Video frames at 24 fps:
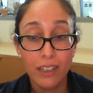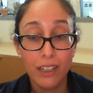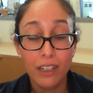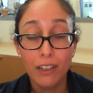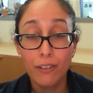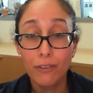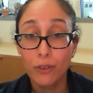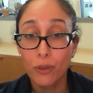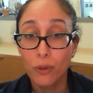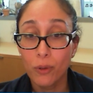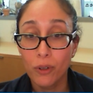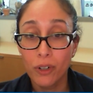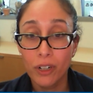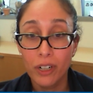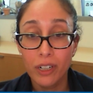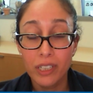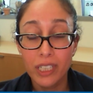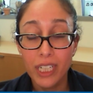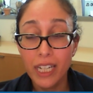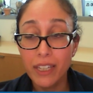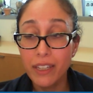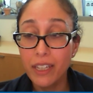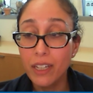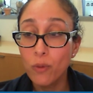Of course.
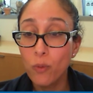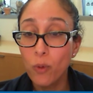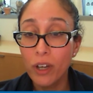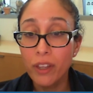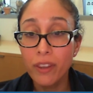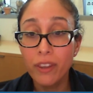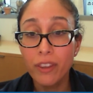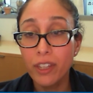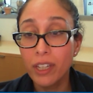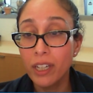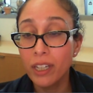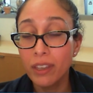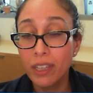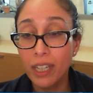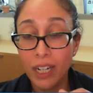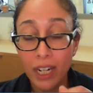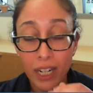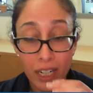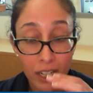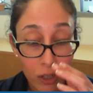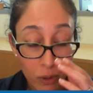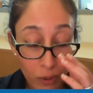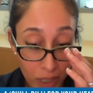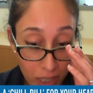I think one thing that
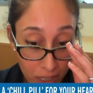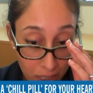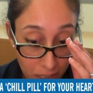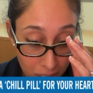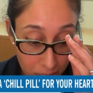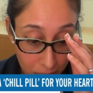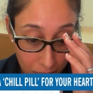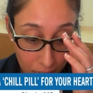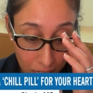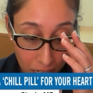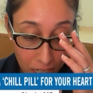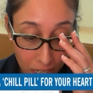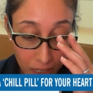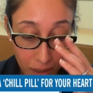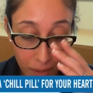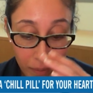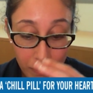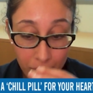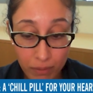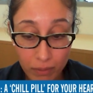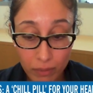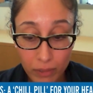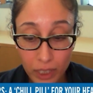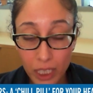I always
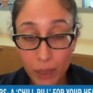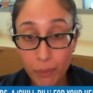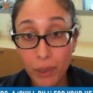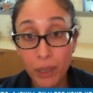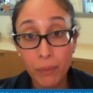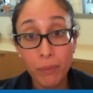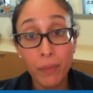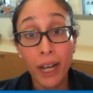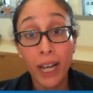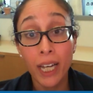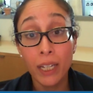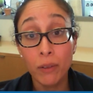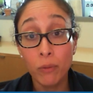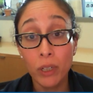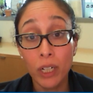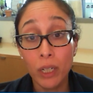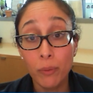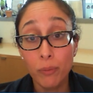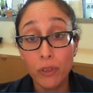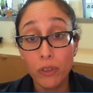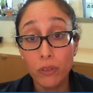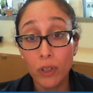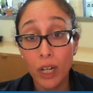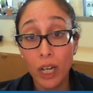um, keep in mind when I'm
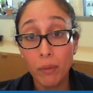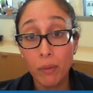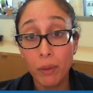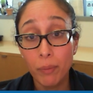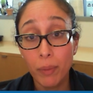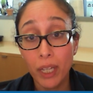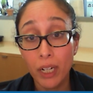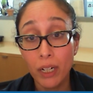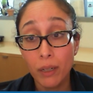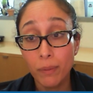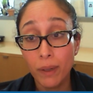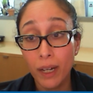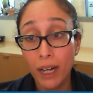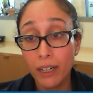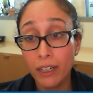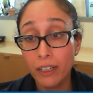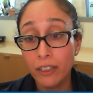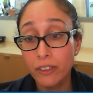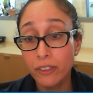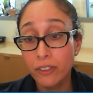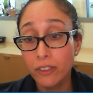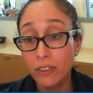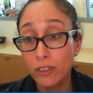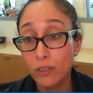prescribing beta
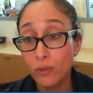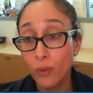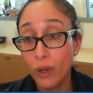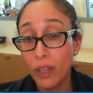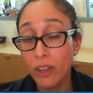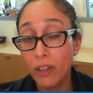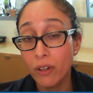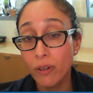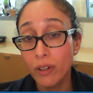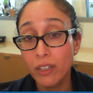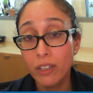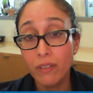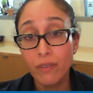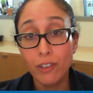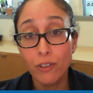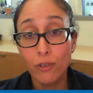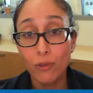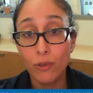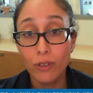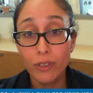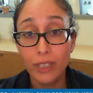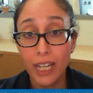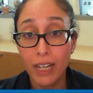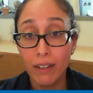blockers is whether
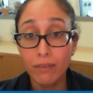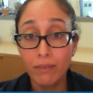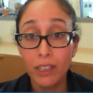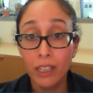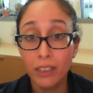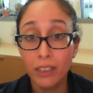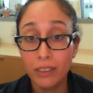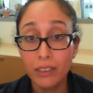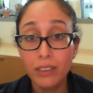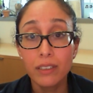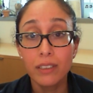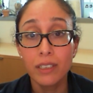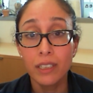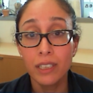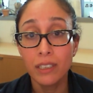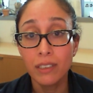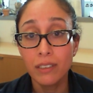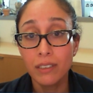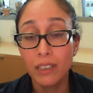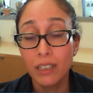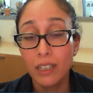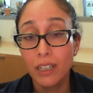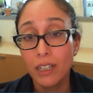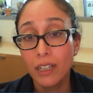individuals have lung disease.
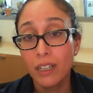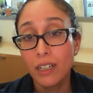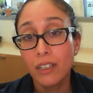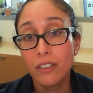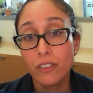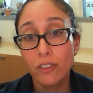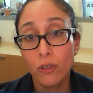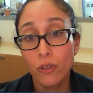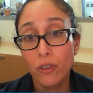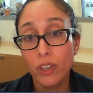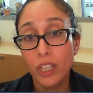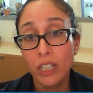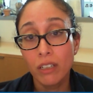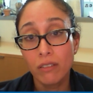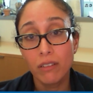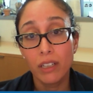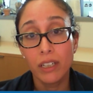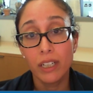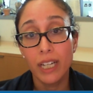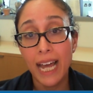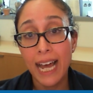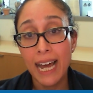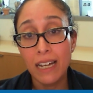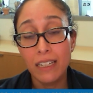So things like
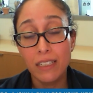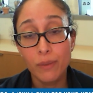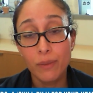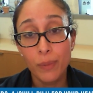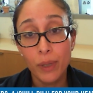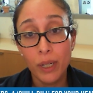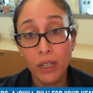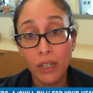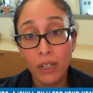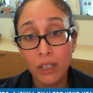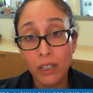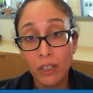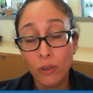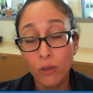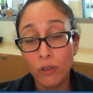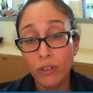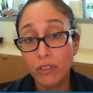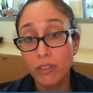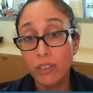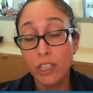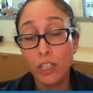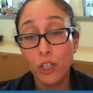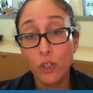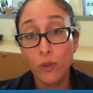asthma or
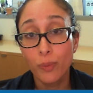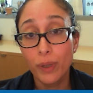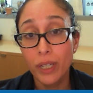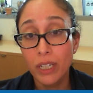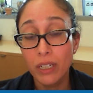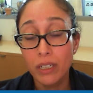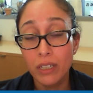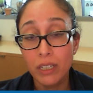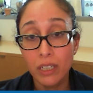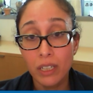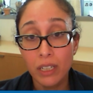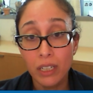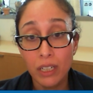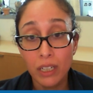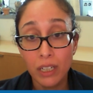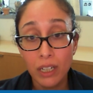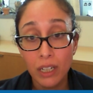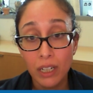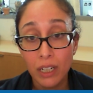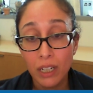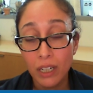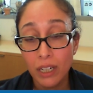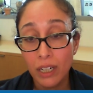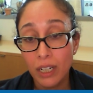COPD,
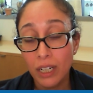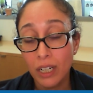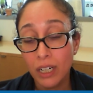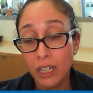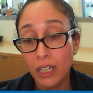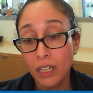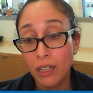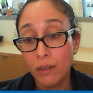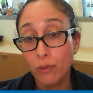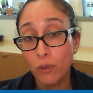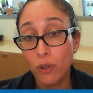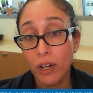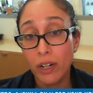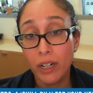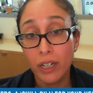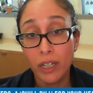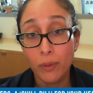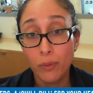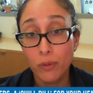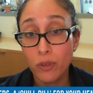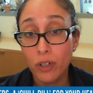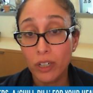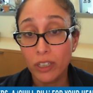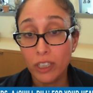um, chronic
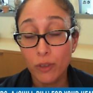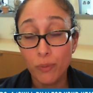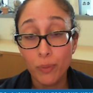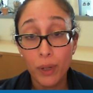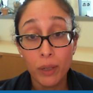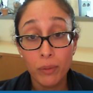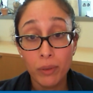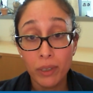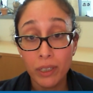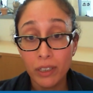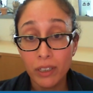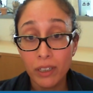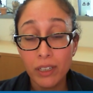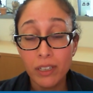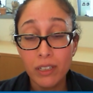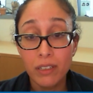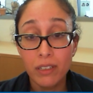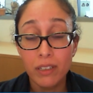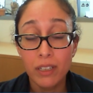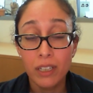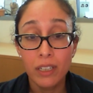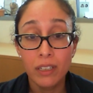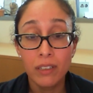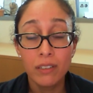obstructive pulmonary
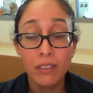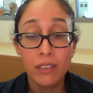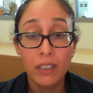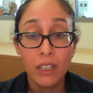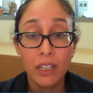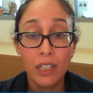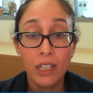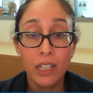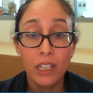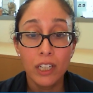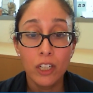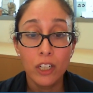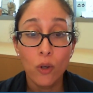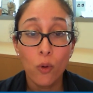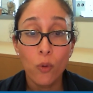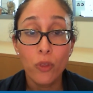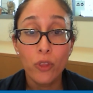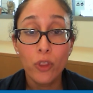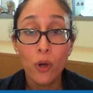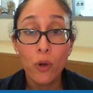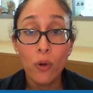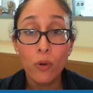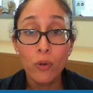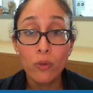disease, you know,
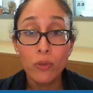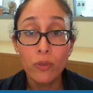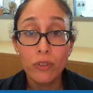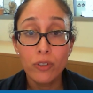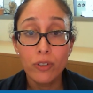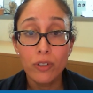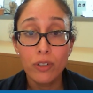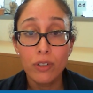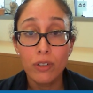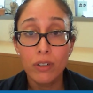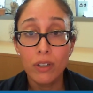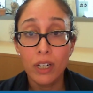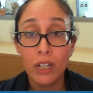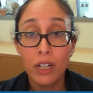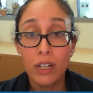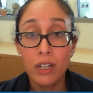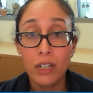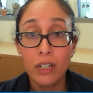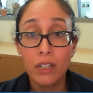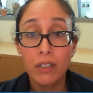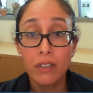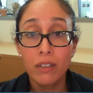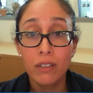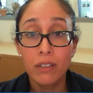those
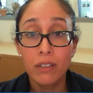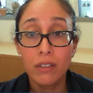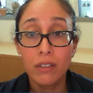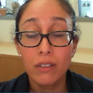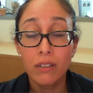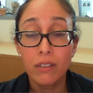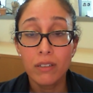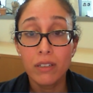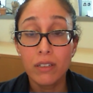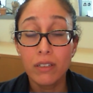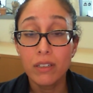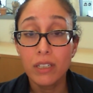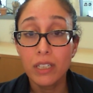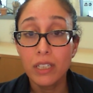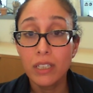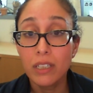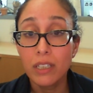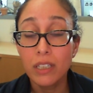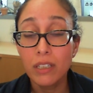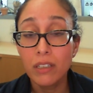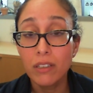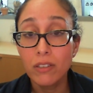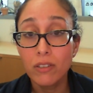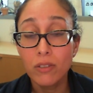uh,
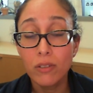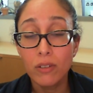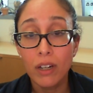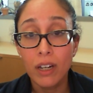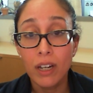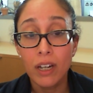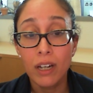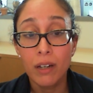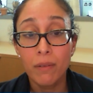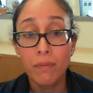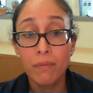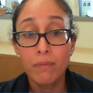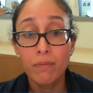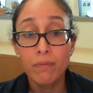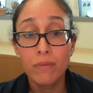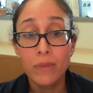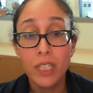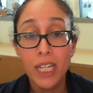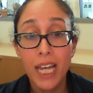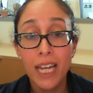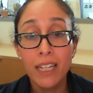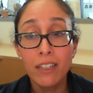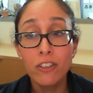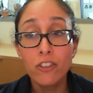diseases um,
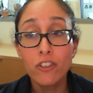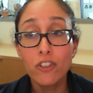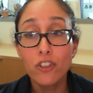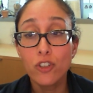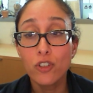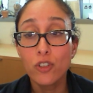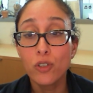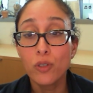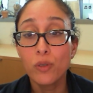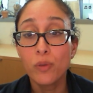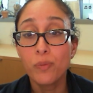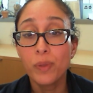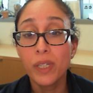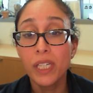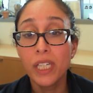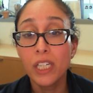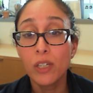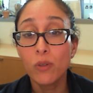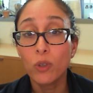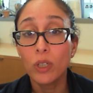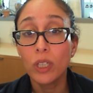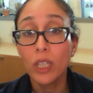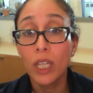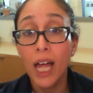tend to be
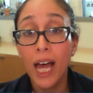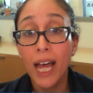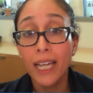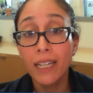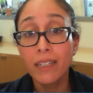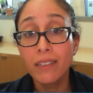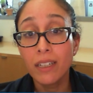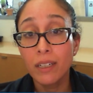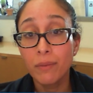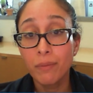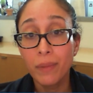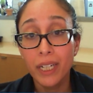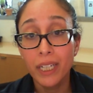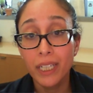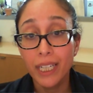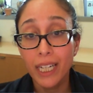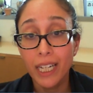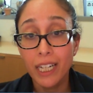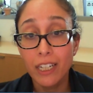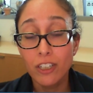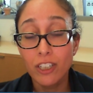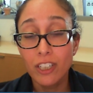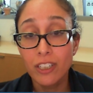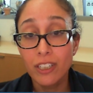reliant on
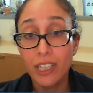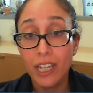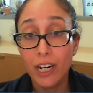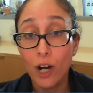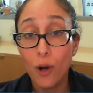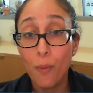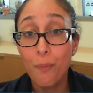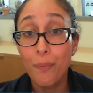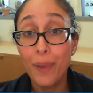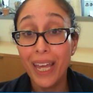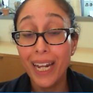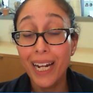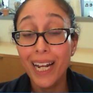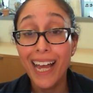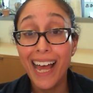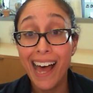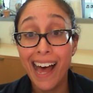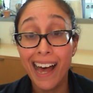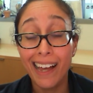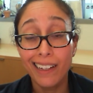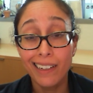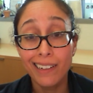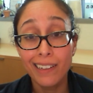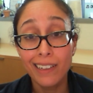medications that are beta
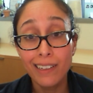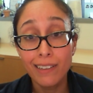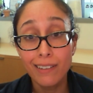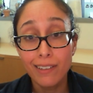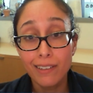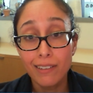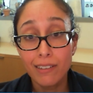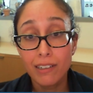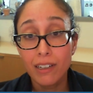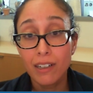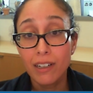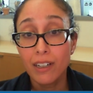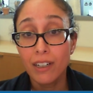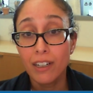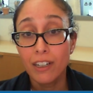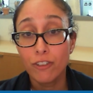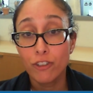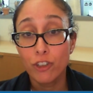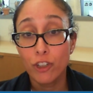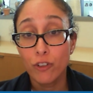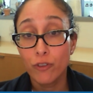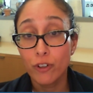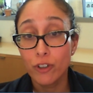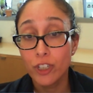agonists.
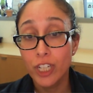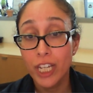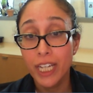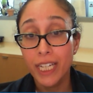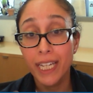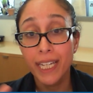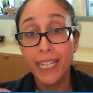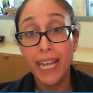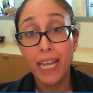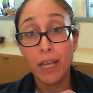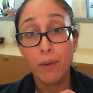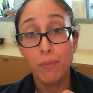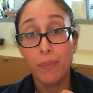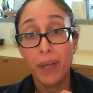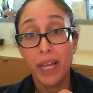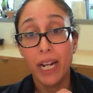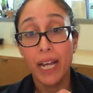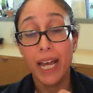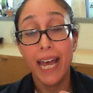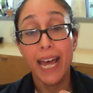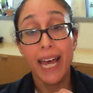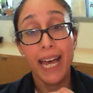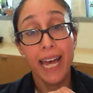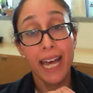So if you're taking a
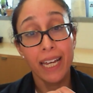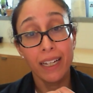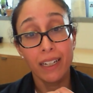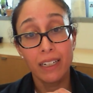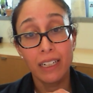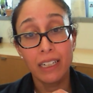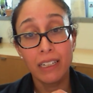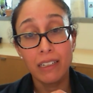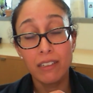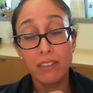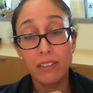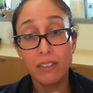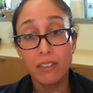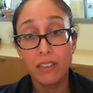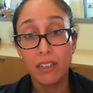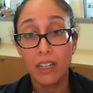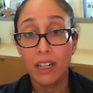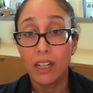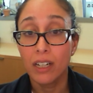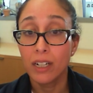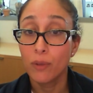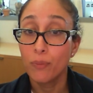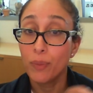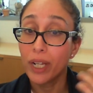beta agonist
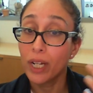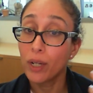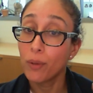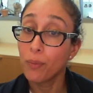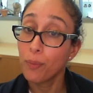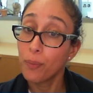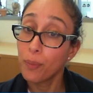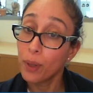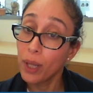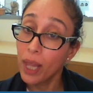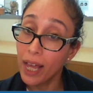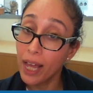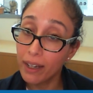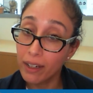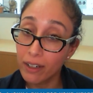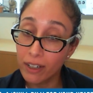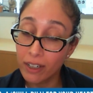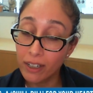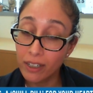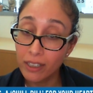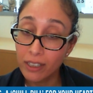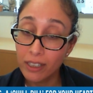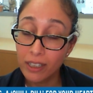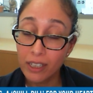and a beta
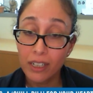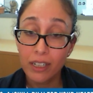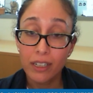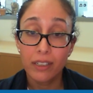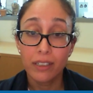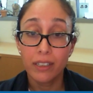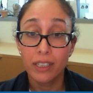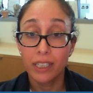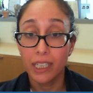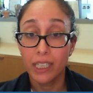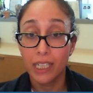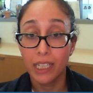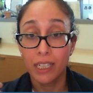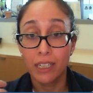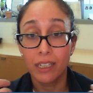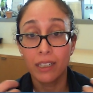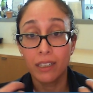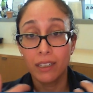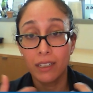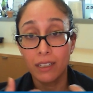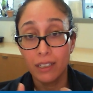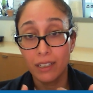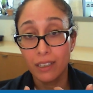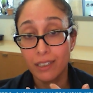blocker that
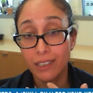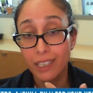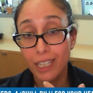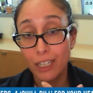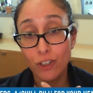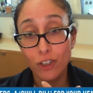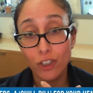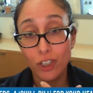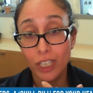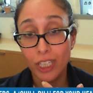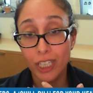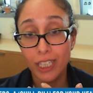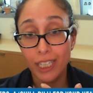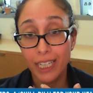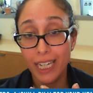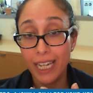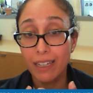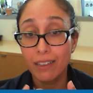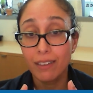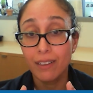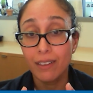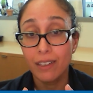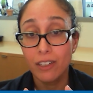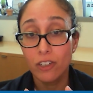can essentially
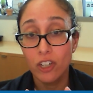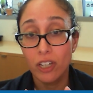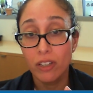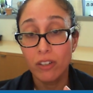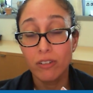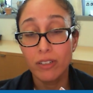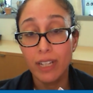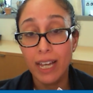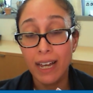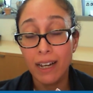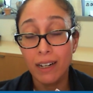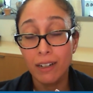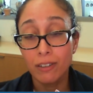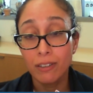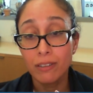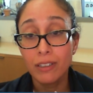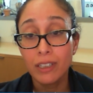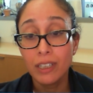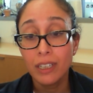cancel each other's out,